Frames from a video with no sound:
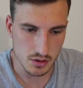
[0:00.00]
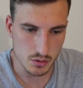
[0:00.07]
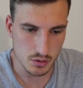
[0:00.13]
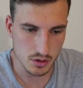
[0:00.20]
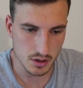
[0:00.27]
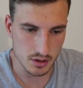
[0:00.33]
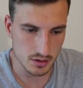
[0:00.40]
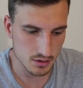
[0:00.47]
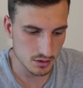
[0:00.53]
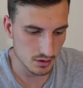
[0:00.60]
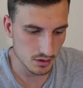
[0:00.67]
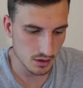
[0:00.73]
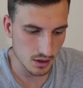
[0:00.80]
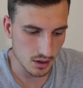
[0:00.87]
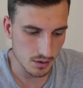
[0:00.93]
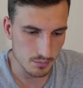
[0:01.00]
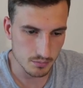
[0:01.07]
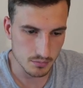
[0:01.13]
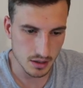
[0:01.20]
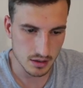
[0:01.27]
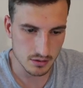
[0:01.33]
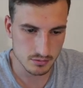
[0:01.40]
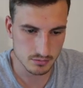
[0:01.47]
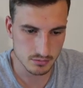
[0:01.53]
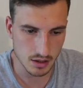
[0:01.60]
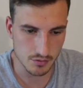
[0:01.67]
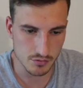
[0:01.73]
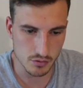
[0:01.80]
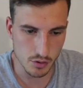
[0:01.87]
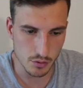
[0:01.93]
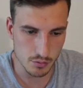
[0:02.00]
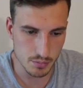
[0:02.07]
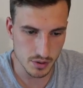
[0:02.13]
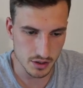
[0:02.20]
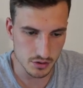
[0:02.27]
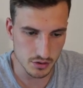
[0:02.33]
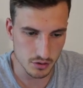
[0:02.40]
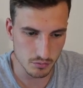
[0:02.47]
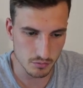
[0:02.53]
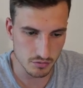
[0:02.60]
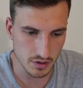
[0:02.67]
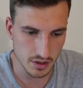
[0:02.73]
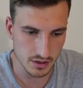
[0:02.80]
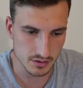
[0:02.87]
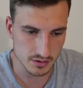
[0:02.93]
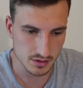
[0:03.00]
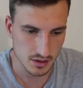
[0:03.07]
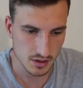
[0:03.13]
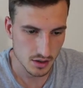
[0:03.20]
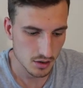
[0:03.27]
You can have your own opinion on things,